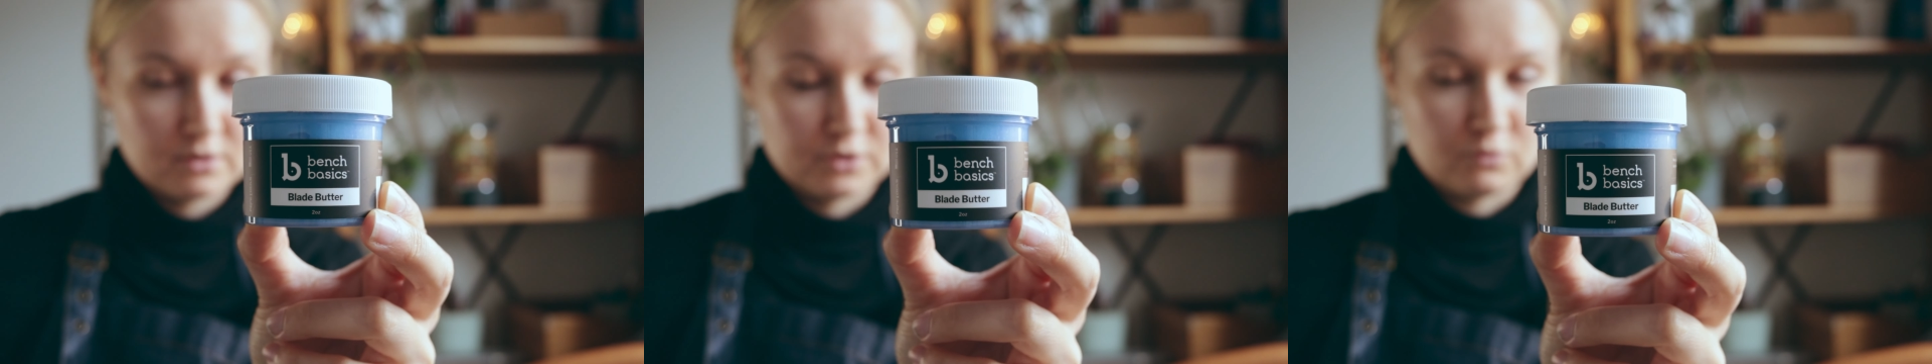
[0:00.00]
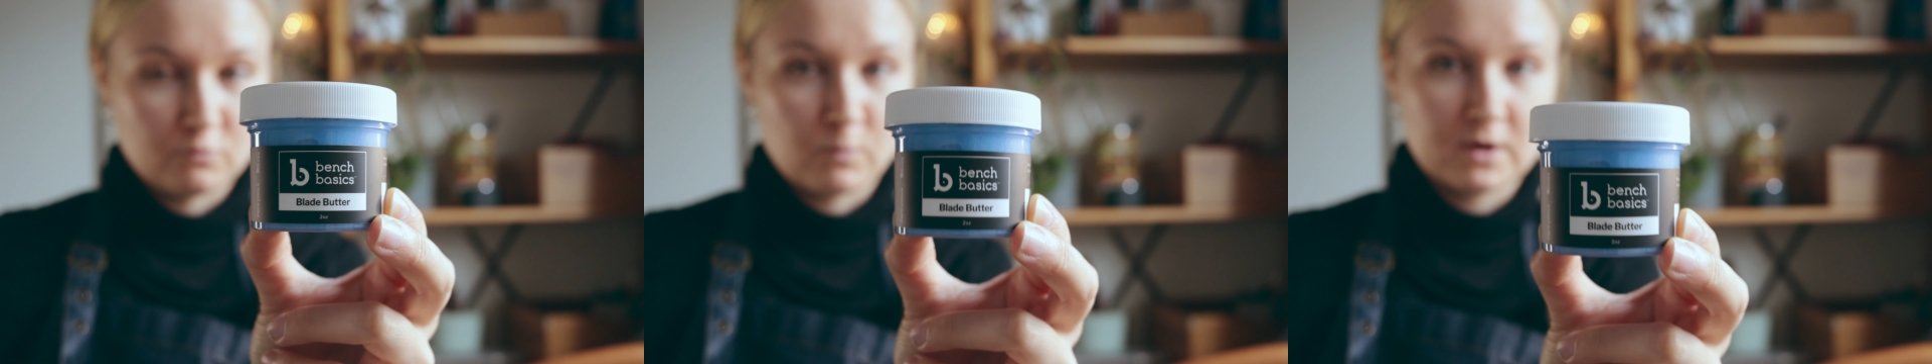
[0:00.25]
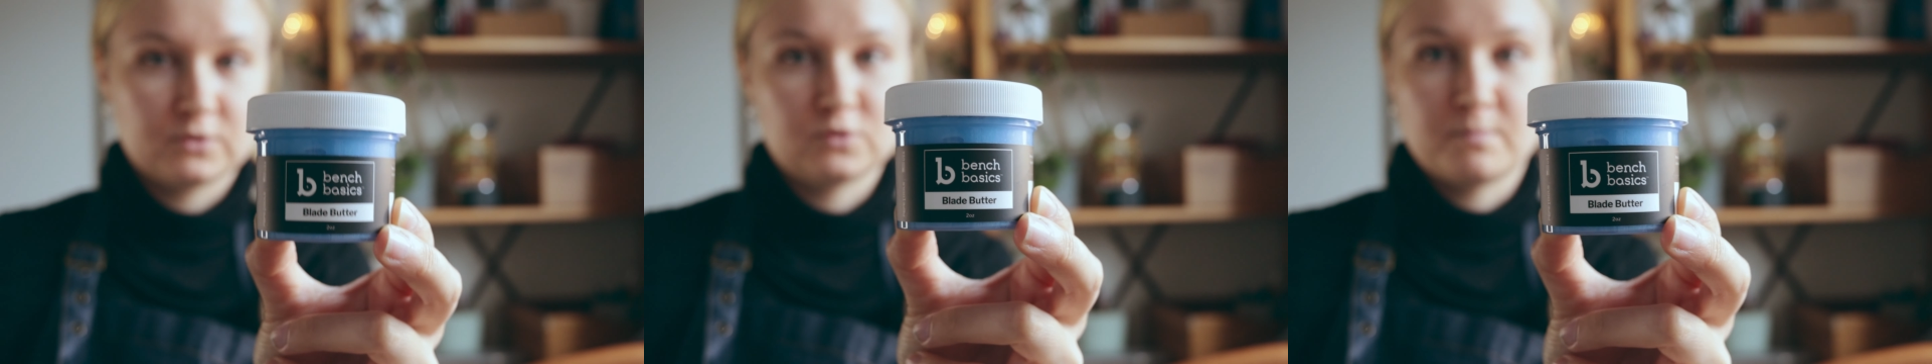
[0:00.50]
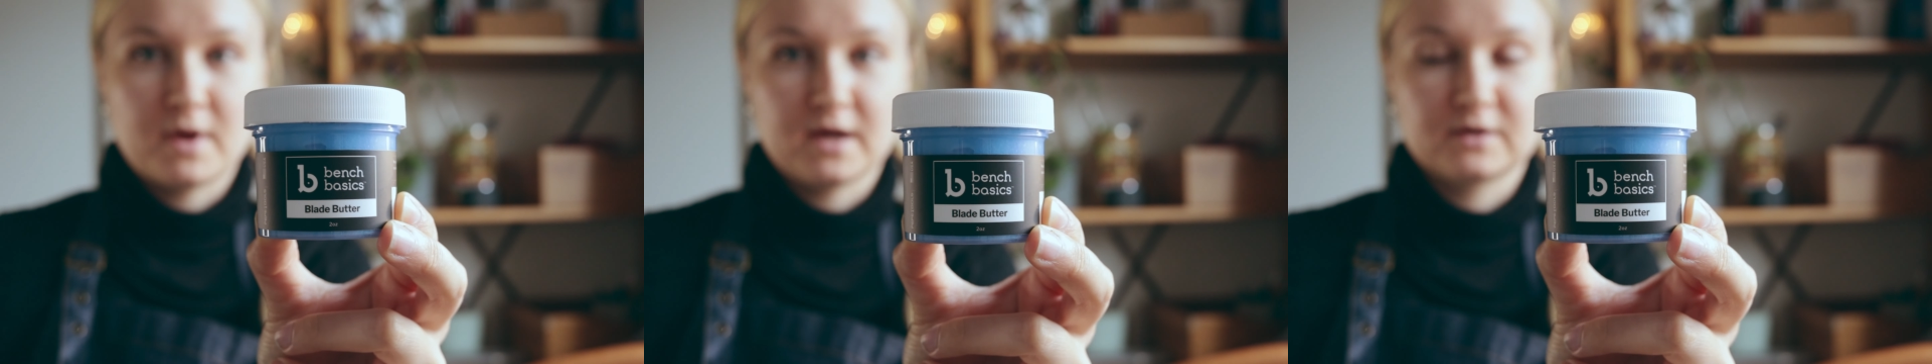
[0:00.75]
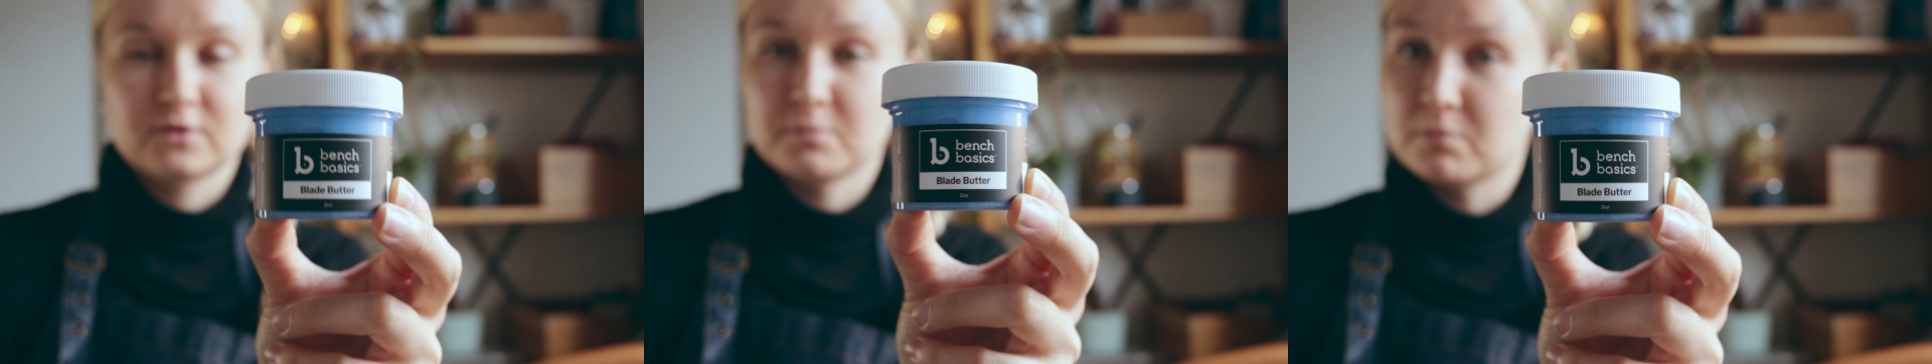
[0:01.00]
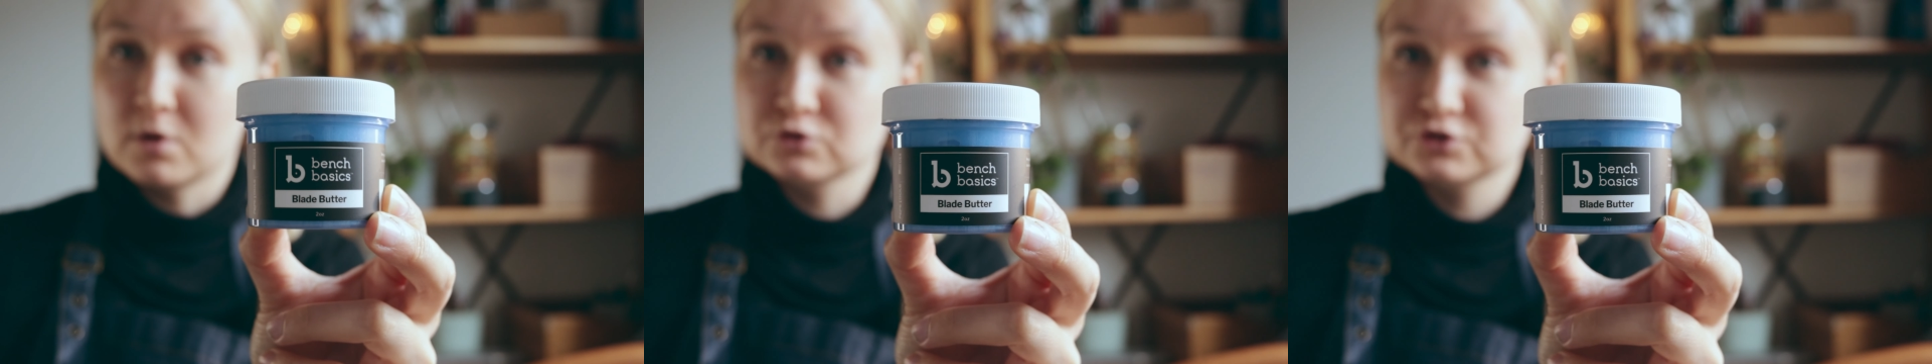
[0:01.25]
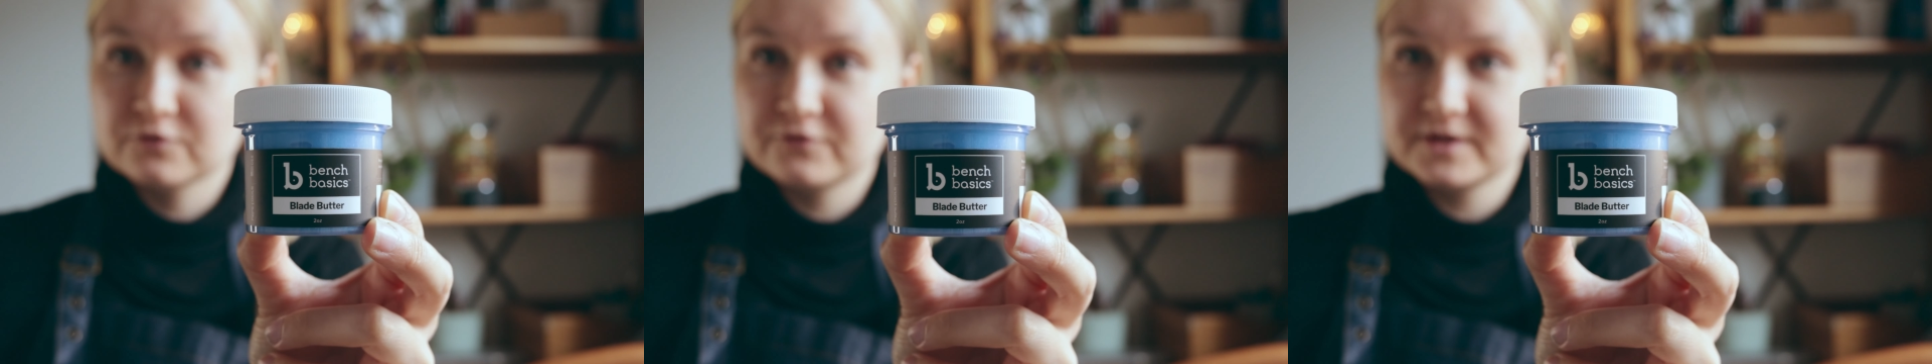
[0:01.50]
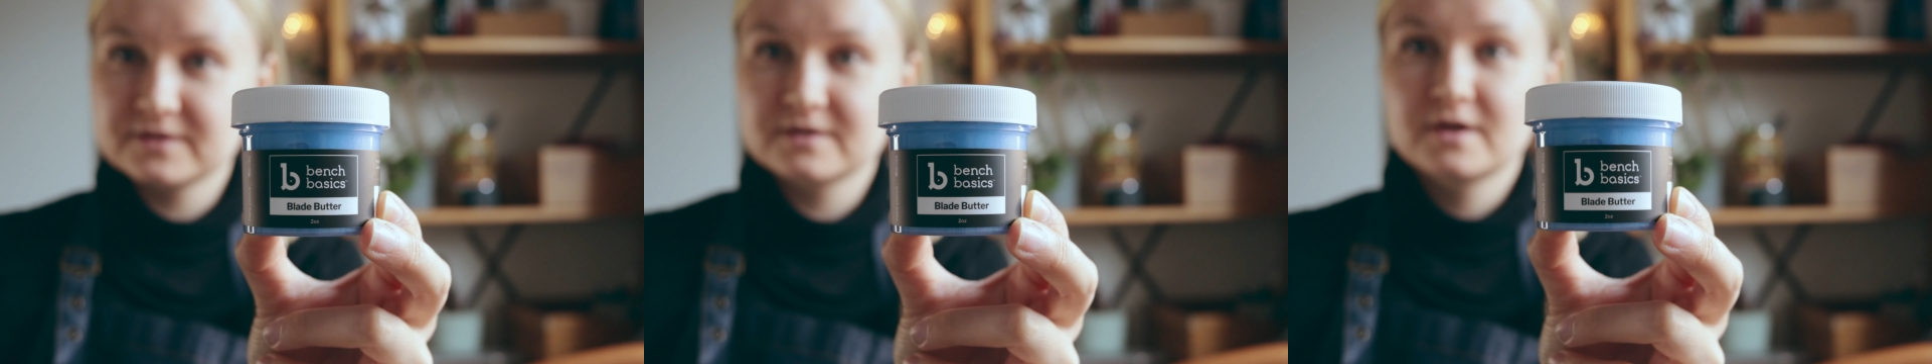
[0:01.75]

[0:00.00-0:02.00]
you want to make the most of it,